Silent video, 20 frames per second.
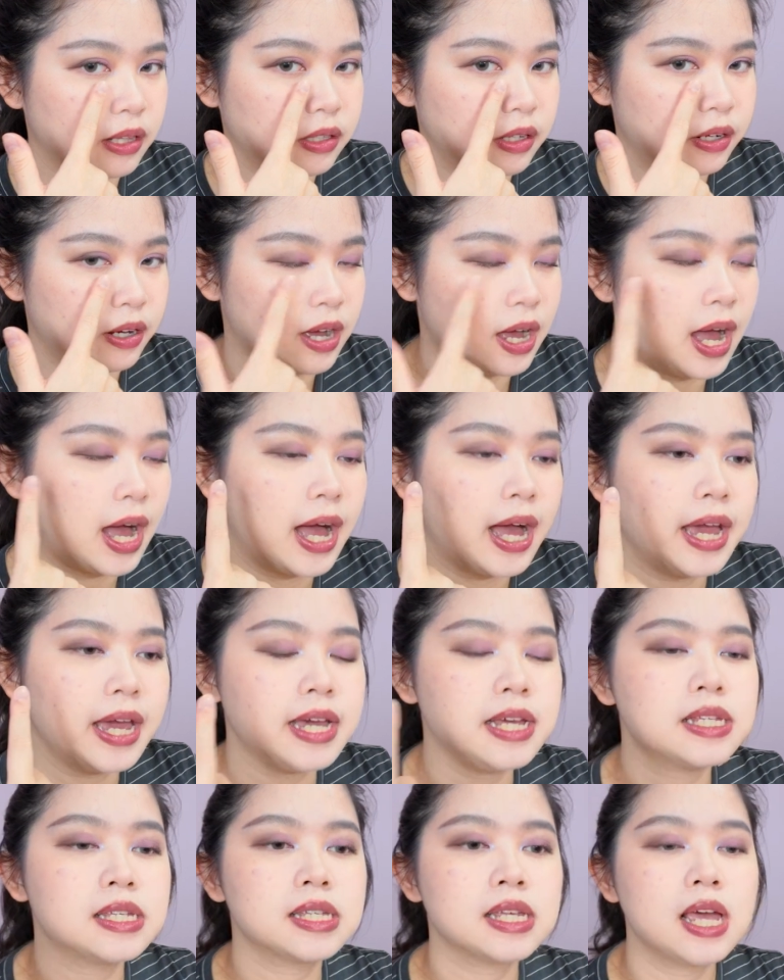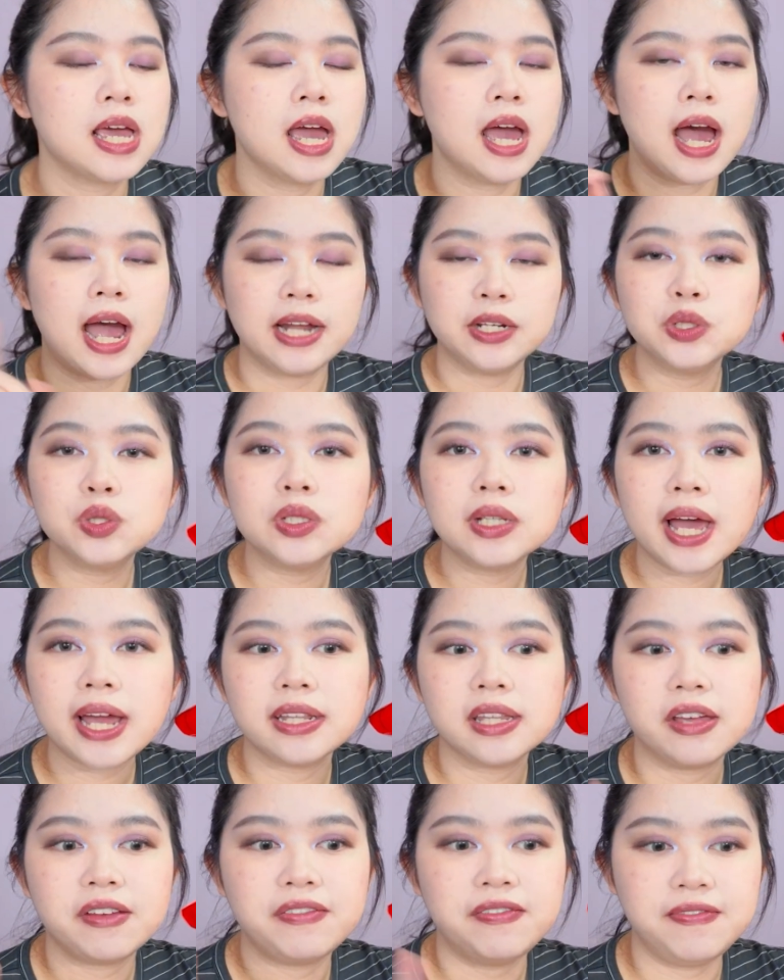under your eyes. I do
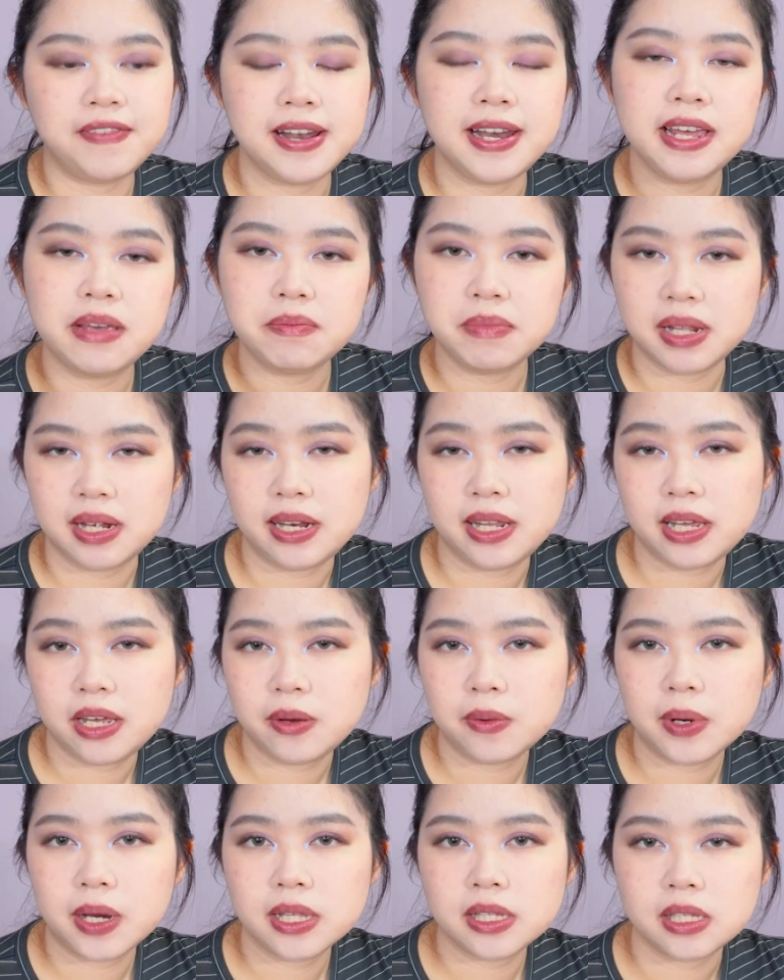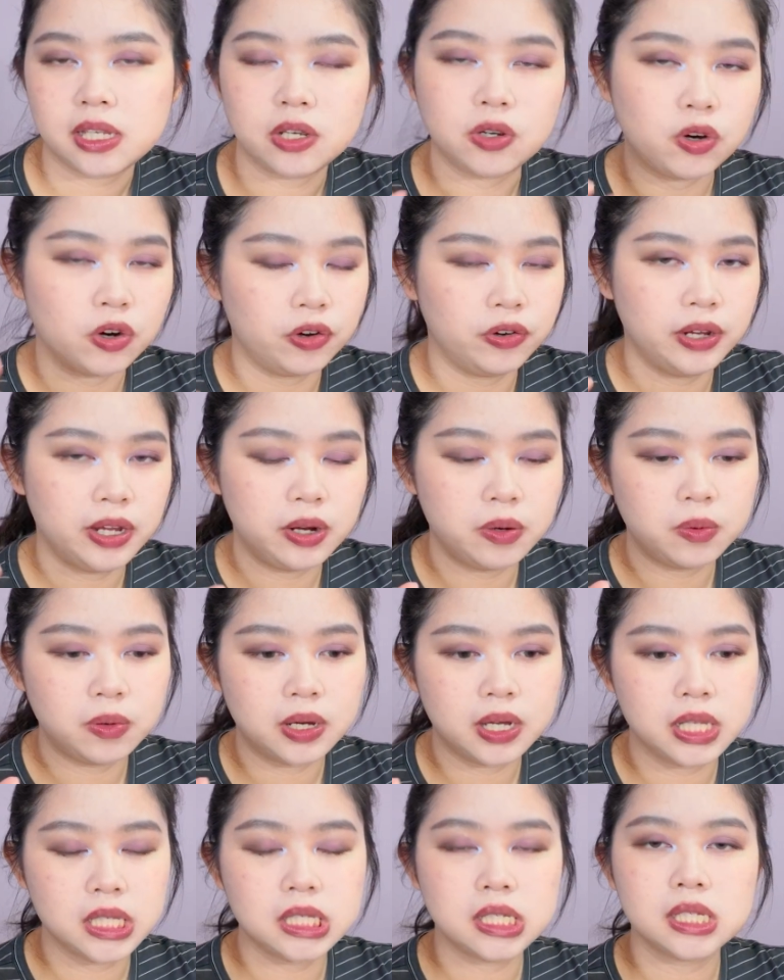like the Fili Mili ones, the Korean
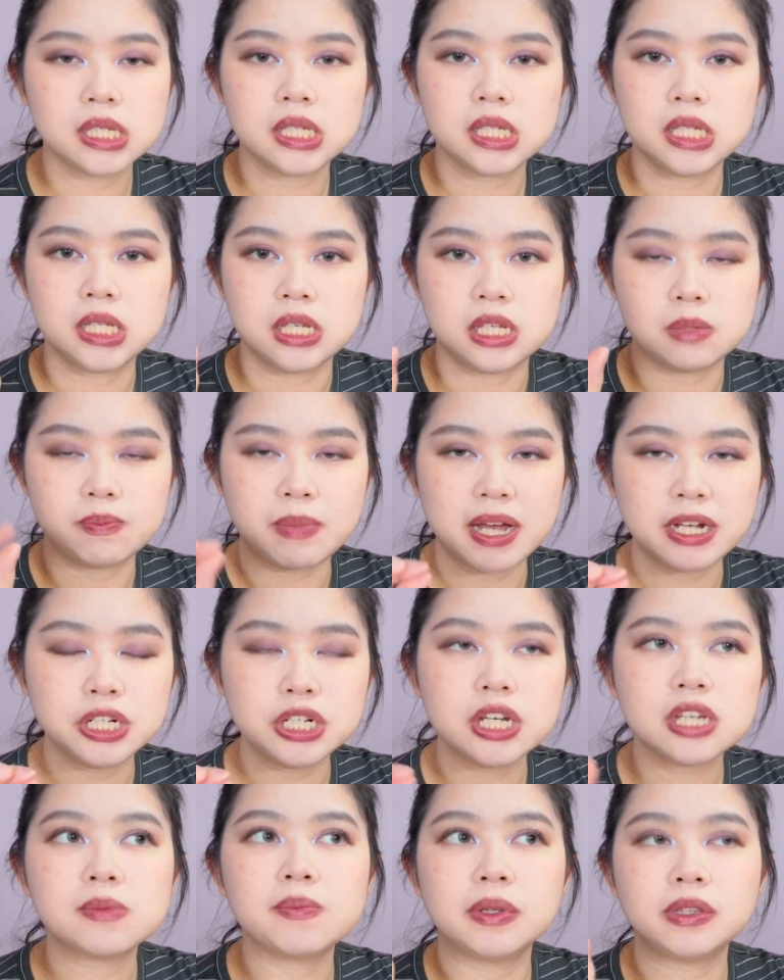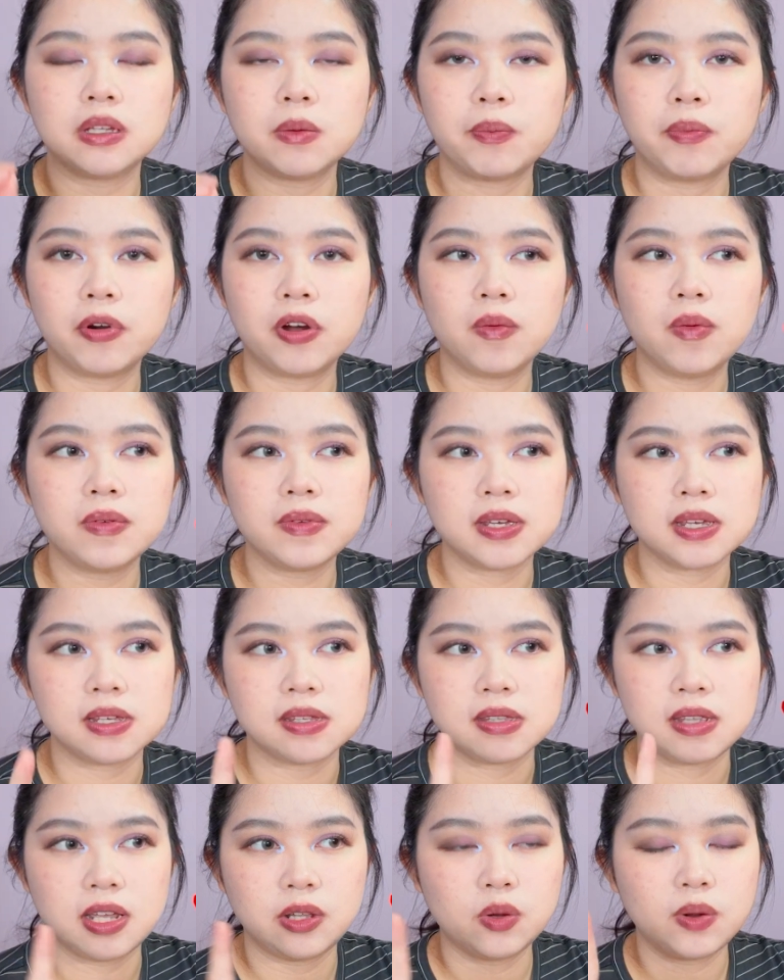ones, the sponges, but the problem
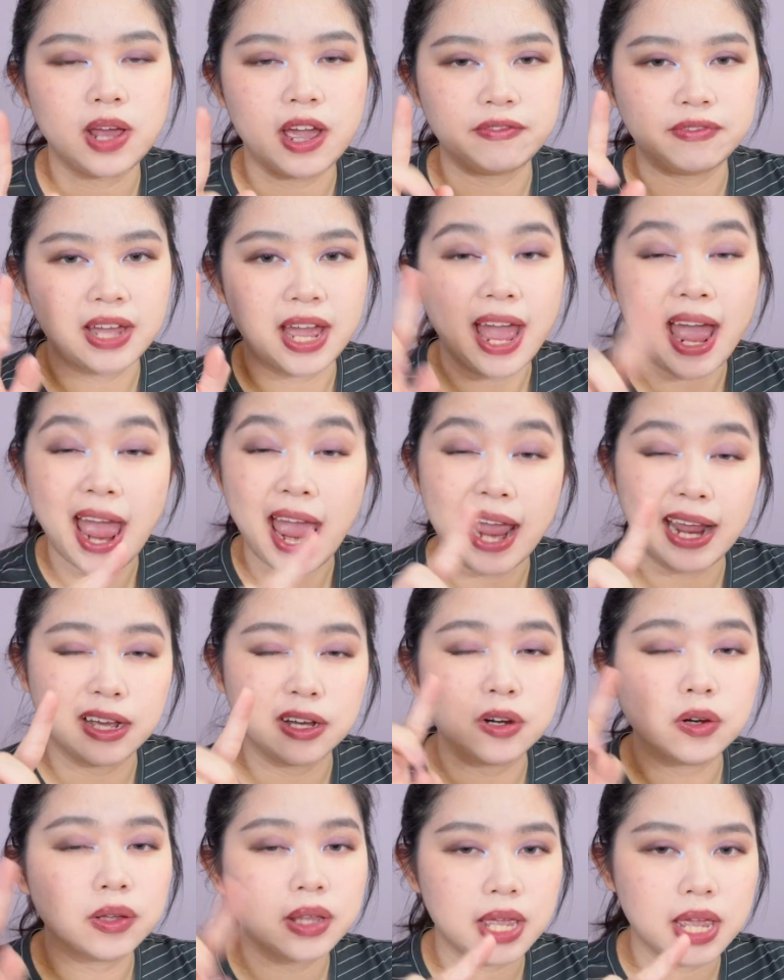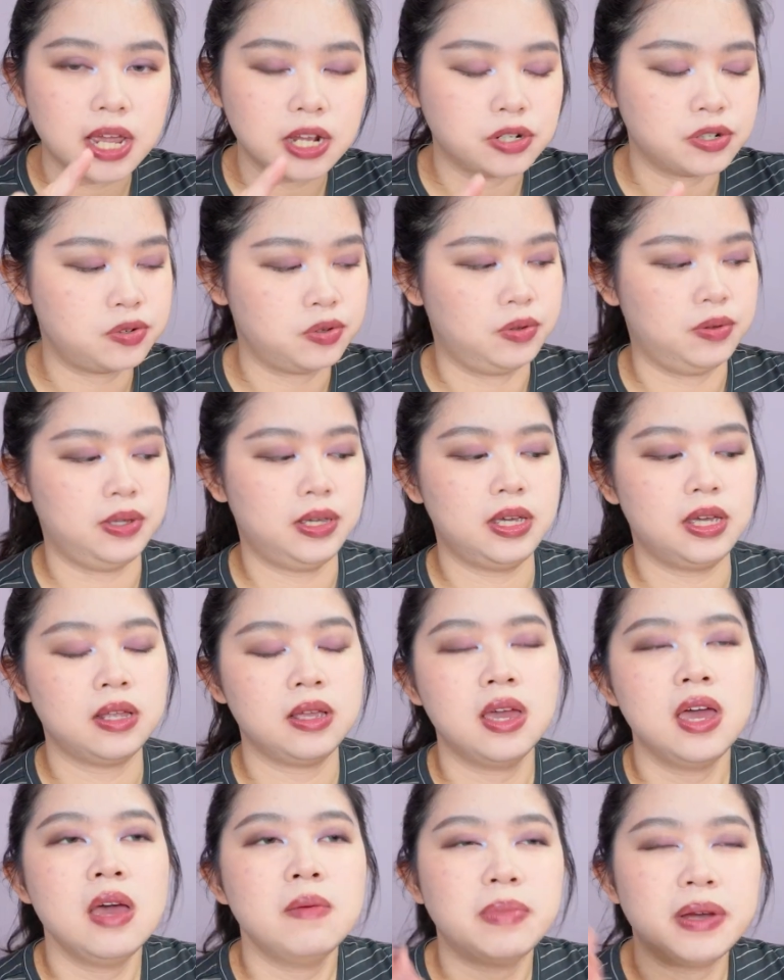is they don't have that angle edge to it.
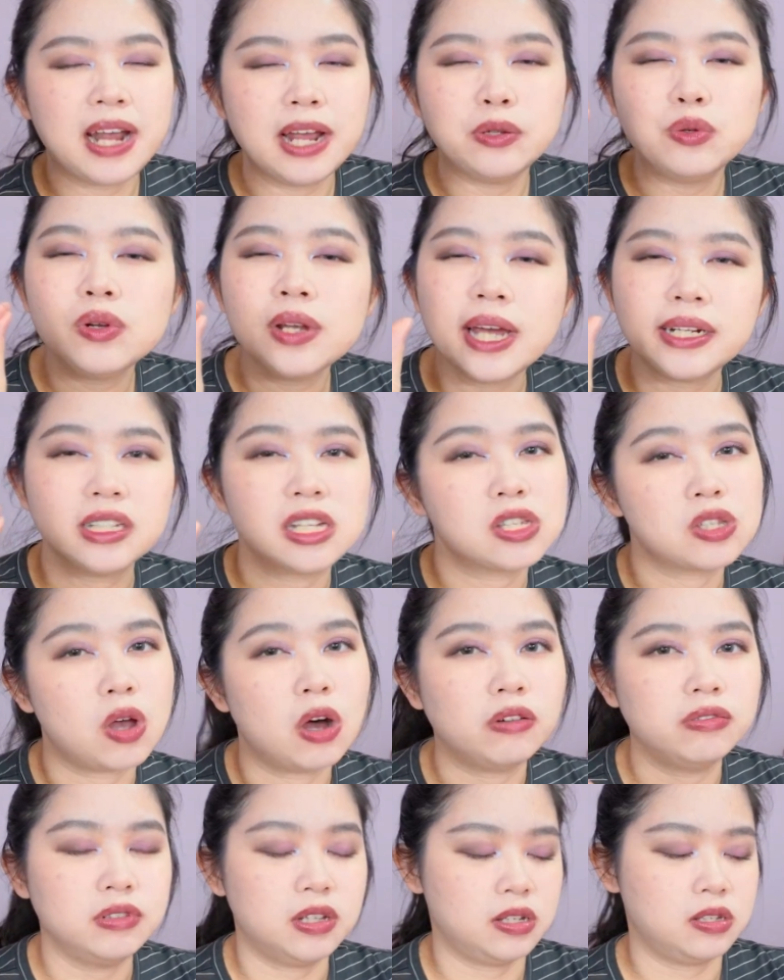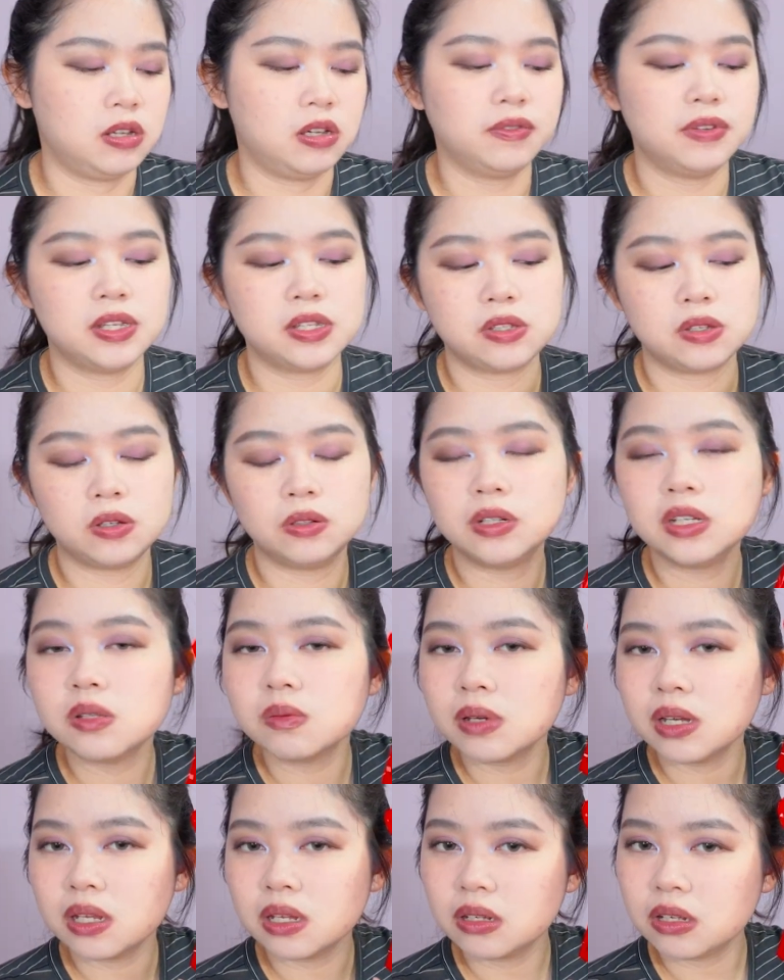But I do like the softness of it. So this
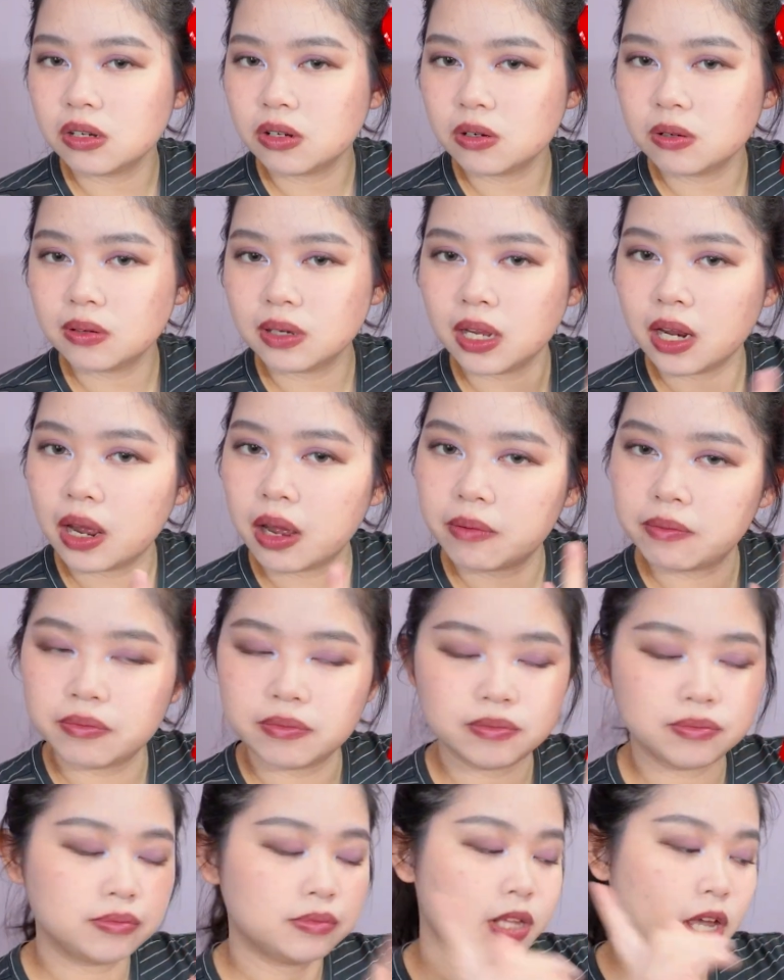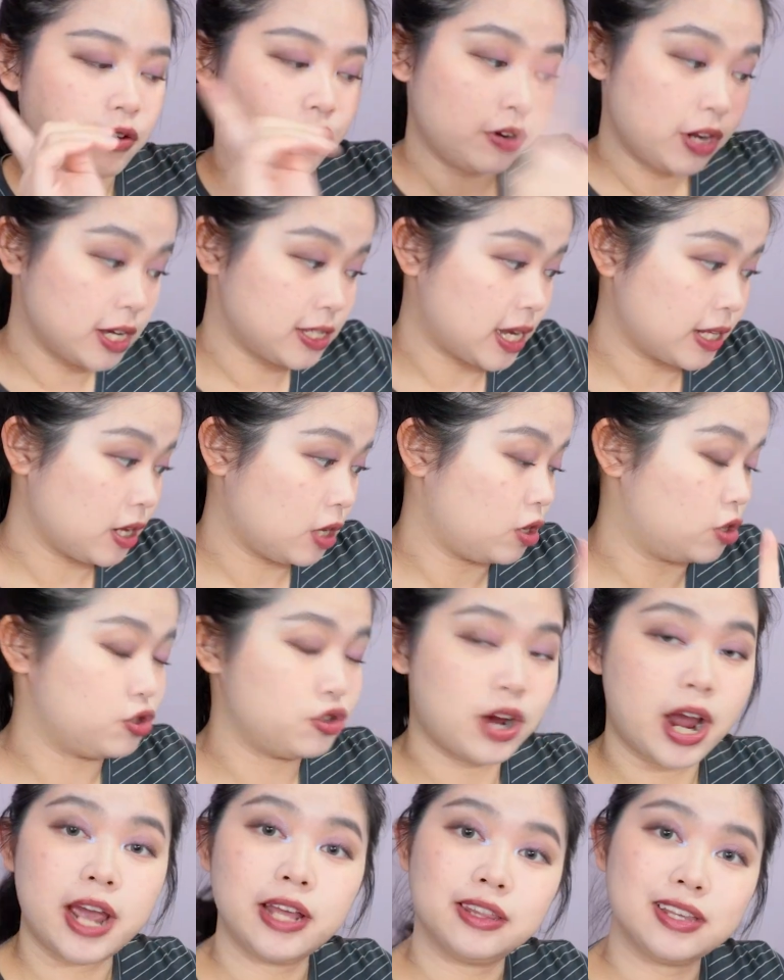one, you know what, I'm really excited to
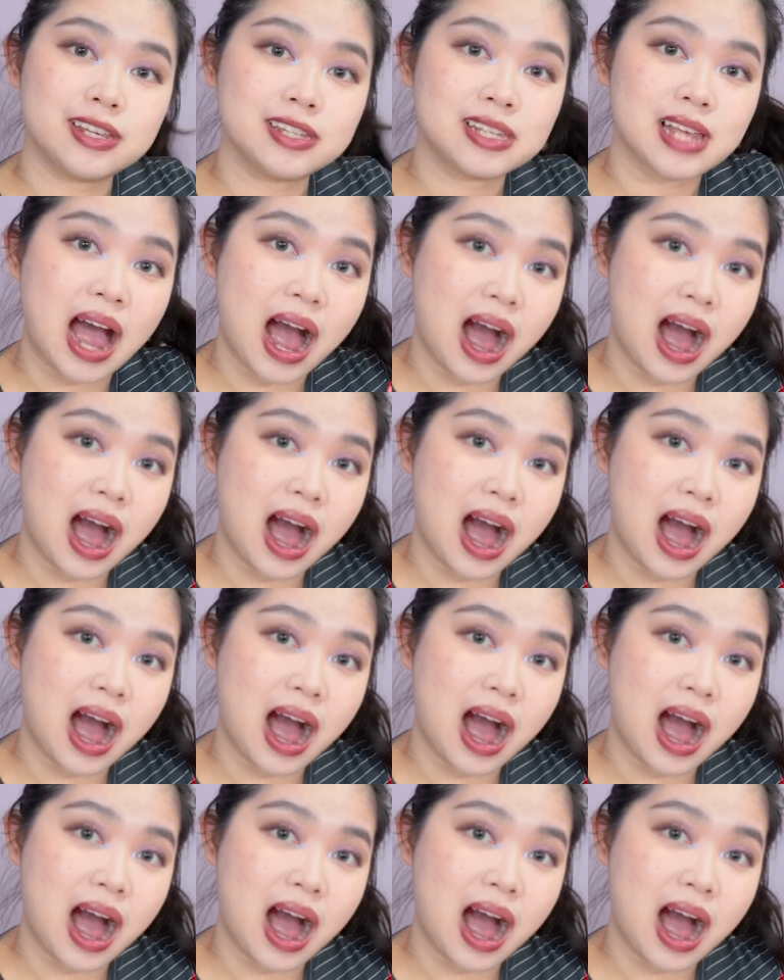try this